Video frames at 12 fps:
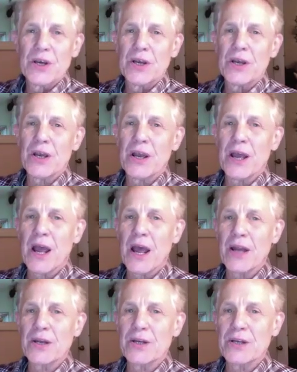
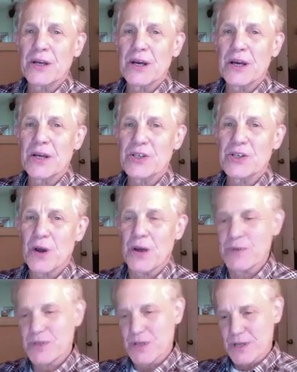And so I
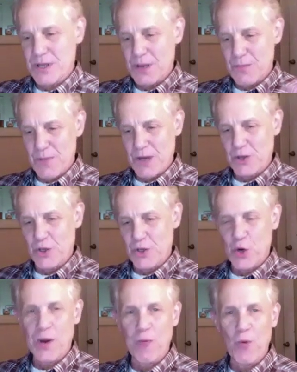was in the big
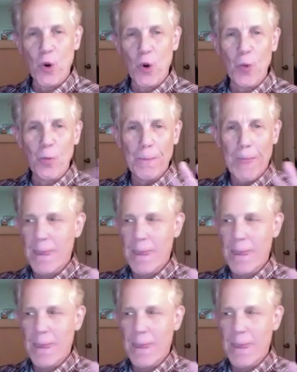jury room.